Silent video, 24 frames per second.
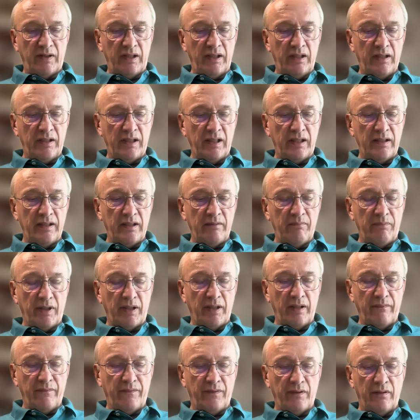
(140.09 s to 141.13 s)
intended
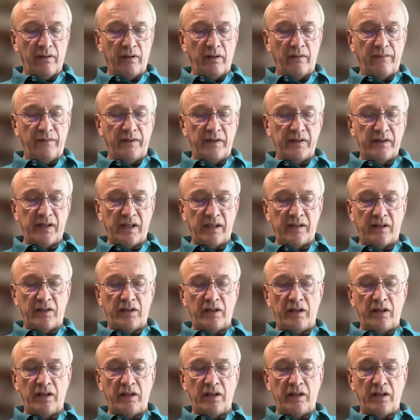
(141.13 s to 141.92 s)
by the Foreign Office as a